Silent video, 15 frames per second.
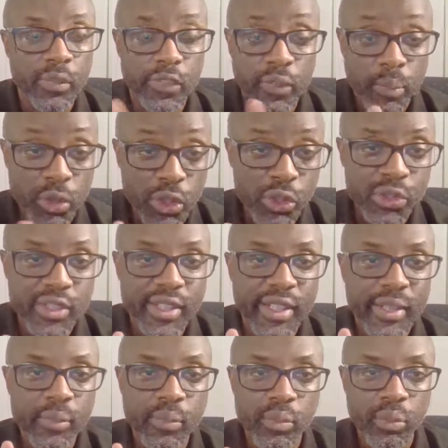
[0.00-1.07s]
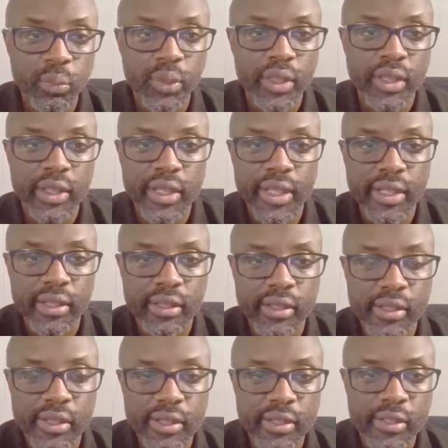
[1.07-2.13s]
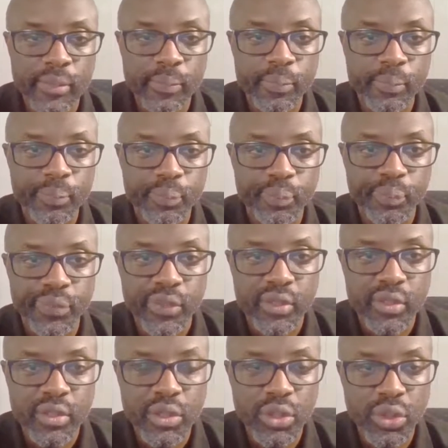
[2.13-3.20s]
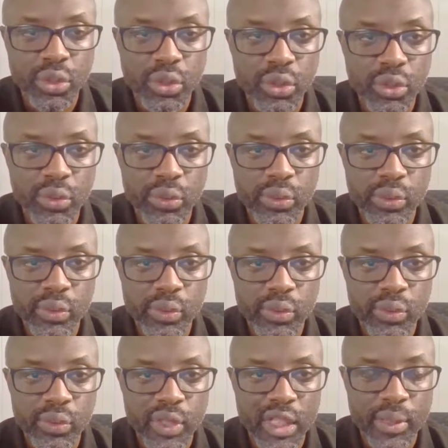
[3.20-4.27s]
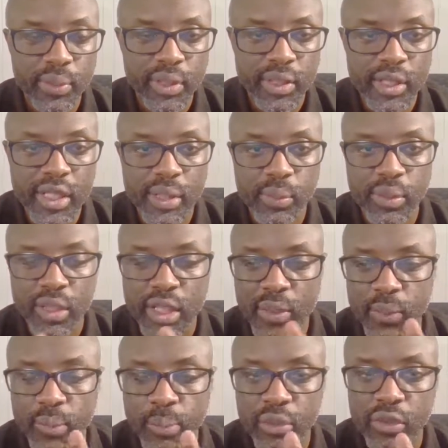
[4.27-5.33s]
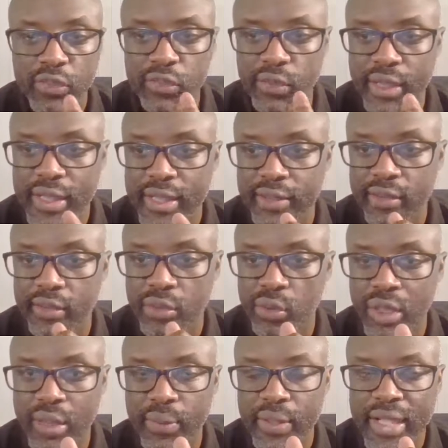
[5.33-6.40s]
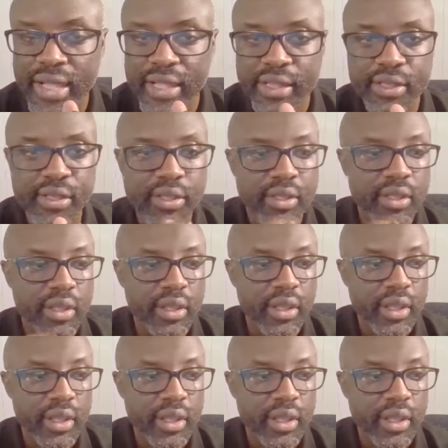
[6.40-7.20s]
from Tuesday we can show you our beautiful land through our eyes.